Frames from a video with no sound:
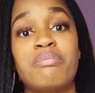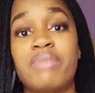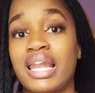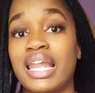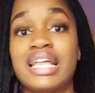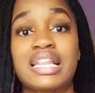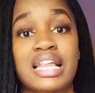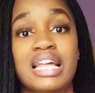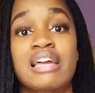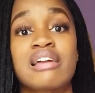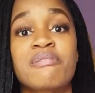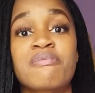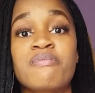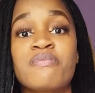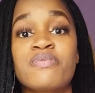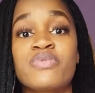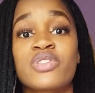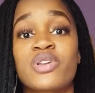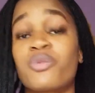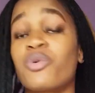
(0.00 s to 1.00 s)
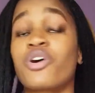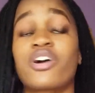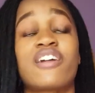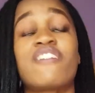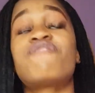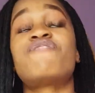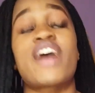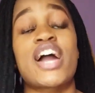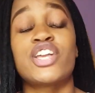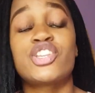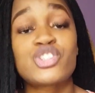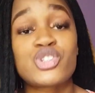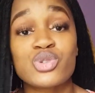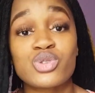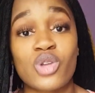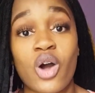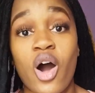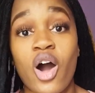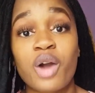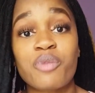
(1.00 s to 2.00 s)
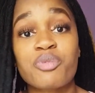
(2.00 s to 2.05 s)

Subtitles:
we're gonna fight you, dog,